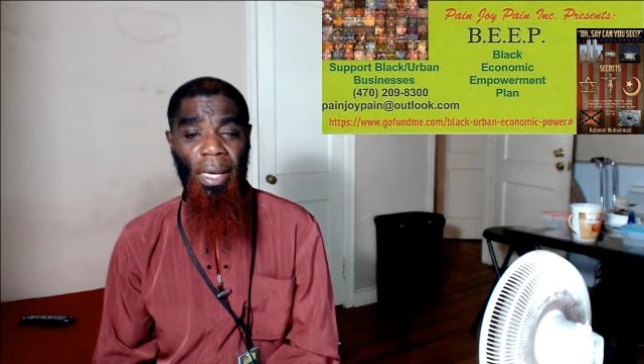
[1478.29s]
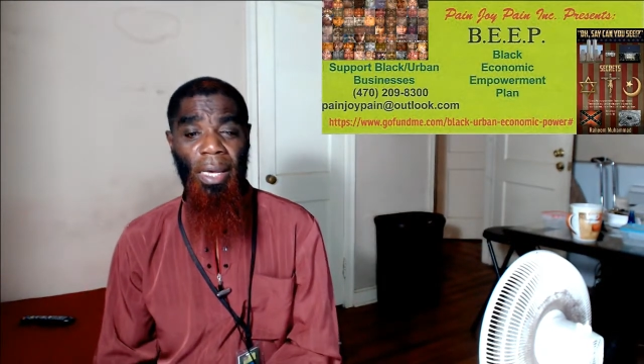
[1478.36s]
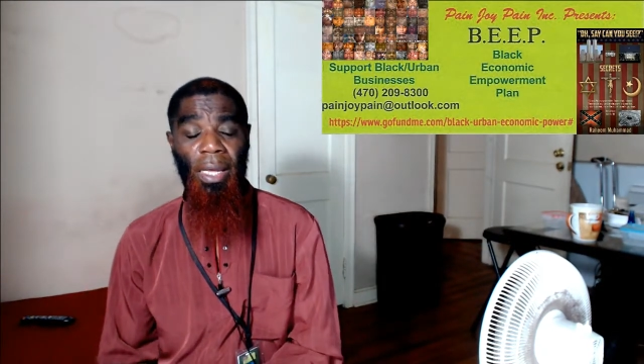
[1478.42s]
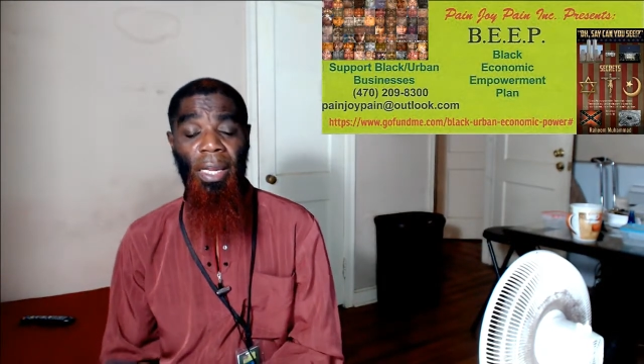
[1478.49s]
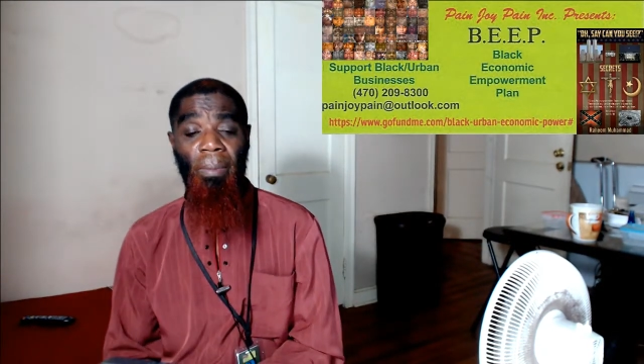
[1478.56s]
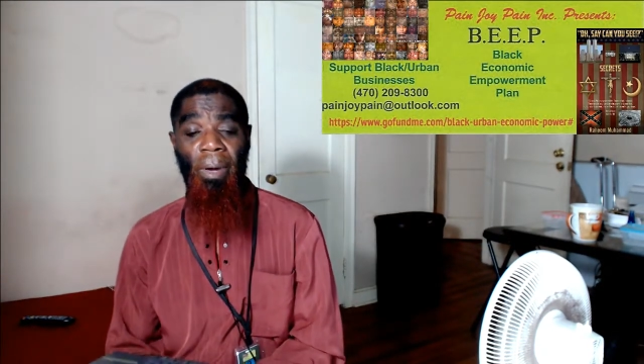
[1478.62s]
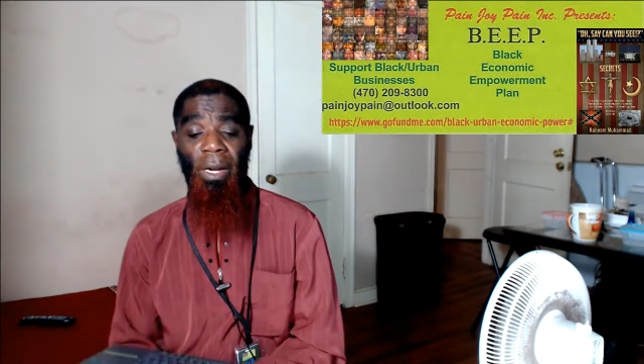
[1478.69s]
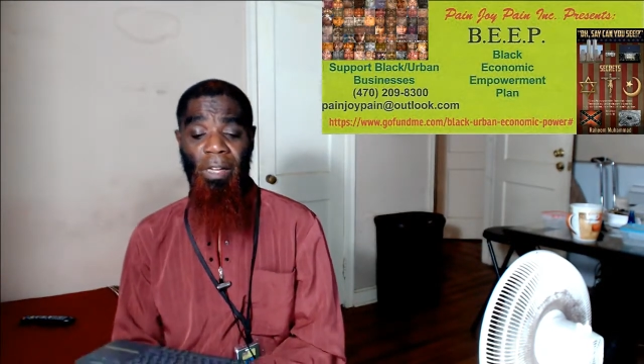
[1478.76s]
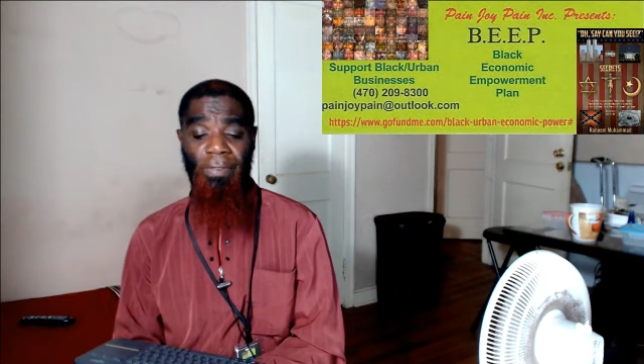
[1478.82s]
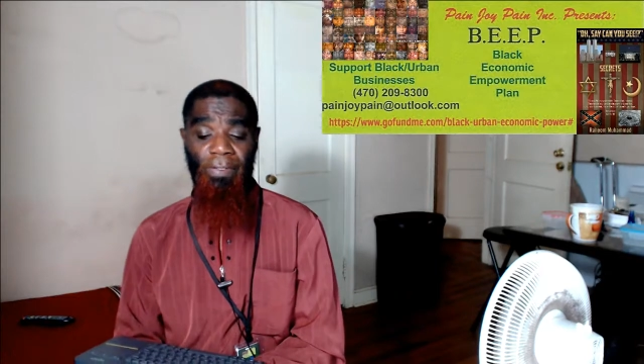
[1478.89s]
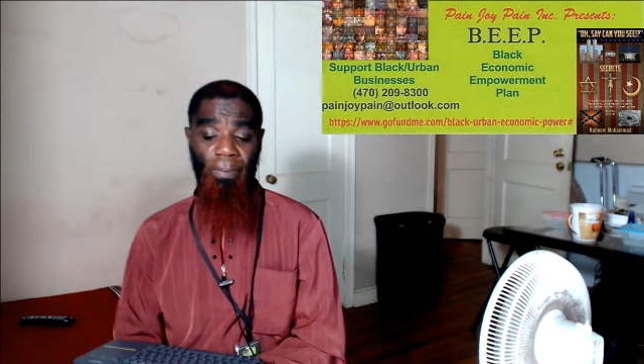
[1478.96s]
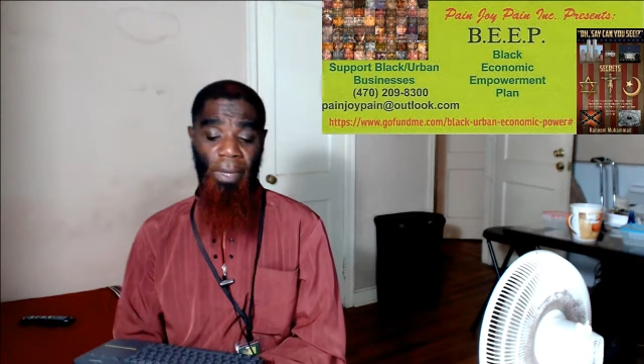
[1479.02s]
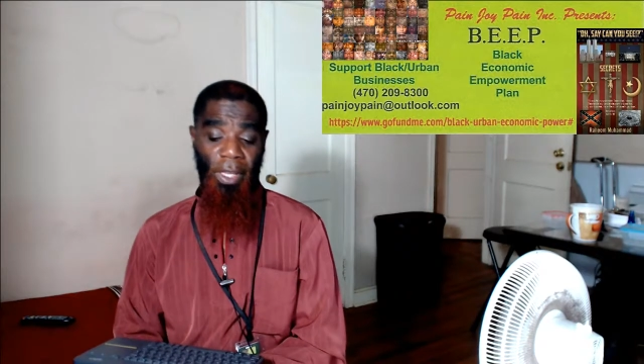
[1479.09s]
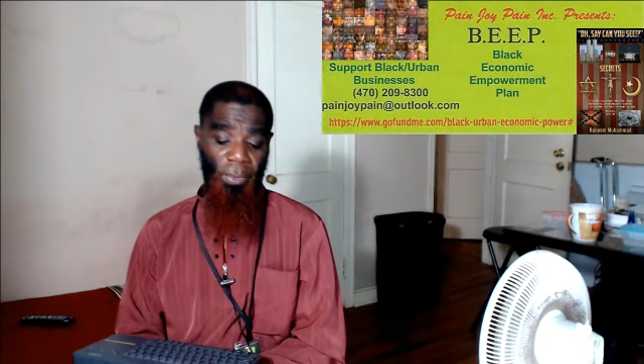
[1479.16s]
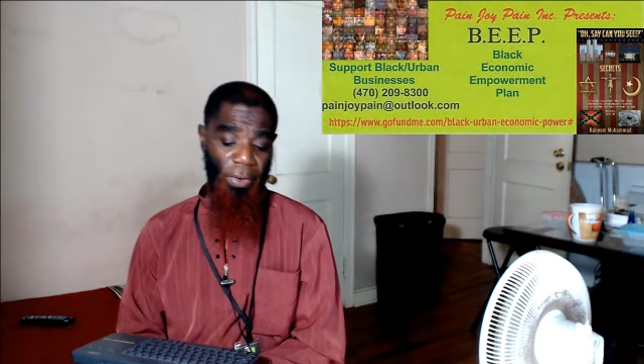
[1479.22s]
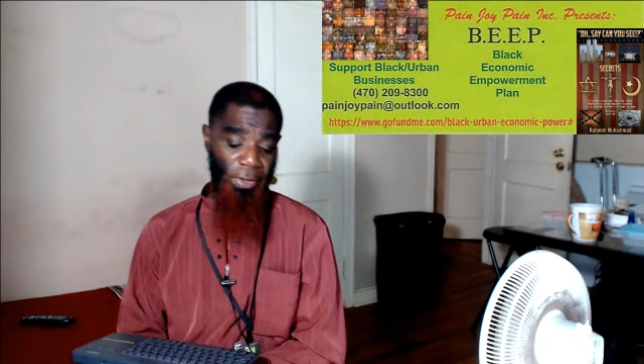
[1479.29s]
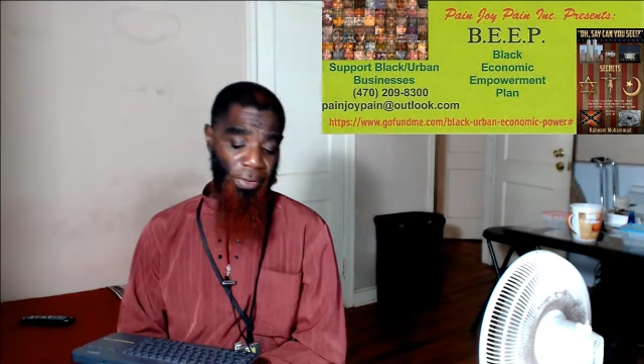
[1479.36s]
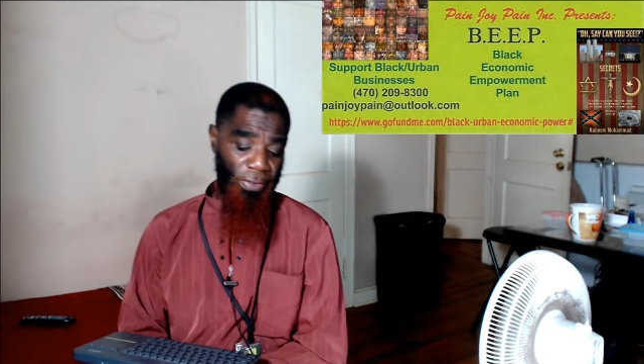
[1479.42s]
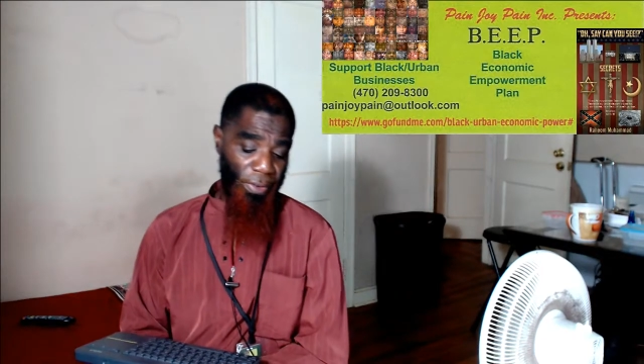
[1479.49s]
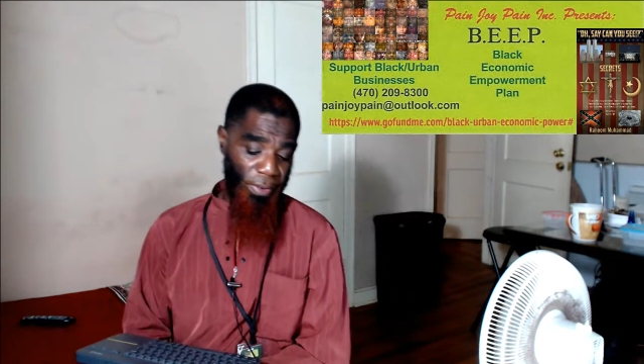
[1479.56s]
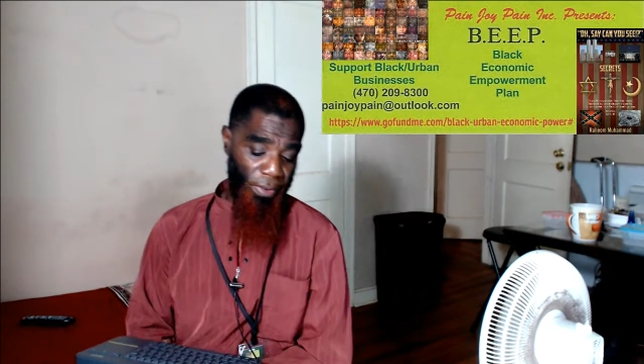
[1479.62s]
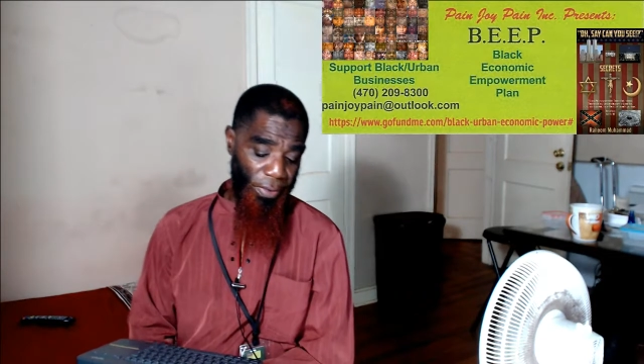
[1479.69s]
Anybody that's familiar with
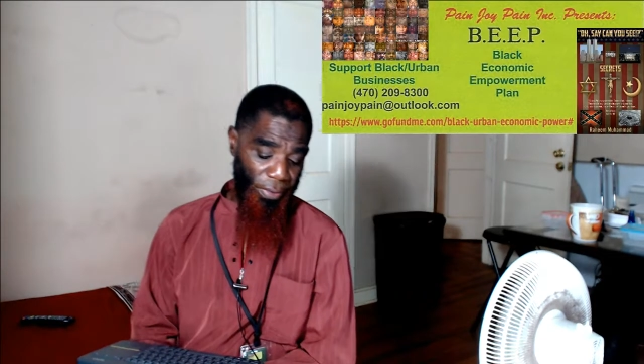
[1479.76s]
certain